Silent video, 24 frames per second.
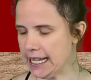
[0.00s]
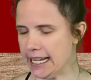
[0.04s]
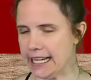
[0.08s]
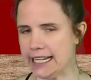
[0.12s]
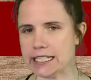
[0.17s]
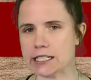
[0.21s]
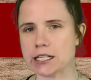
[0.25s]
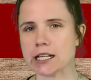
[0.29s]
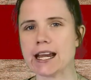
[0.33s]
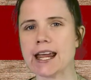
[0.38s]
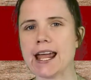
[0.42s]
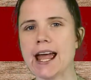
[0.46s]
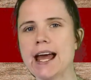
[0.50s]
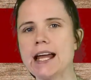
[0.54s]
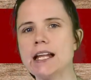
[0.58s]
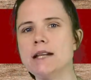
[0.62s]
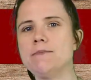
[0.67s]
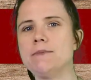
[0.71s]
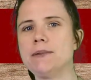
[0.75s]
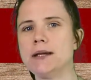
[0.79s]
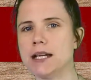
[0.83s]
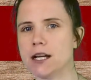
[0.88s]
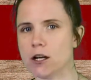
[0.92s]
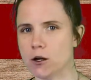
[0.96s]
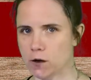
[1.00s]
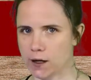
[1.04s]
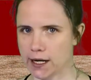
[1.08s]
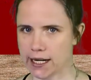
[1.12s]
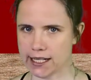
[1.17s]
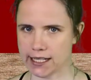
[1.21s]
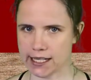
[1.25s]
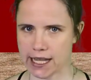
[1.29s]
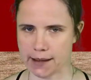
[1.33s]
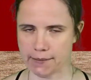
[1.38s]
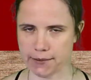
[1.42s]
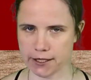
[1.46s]
it can be quite
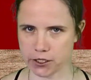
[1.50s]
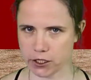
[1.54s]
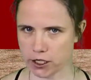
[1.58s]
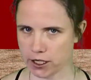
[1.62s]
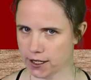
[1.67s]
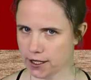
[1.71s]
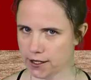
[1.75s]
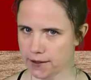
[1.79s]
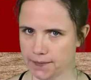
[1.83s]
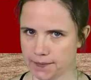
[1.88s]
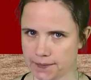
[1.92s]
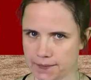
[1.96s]
damaging.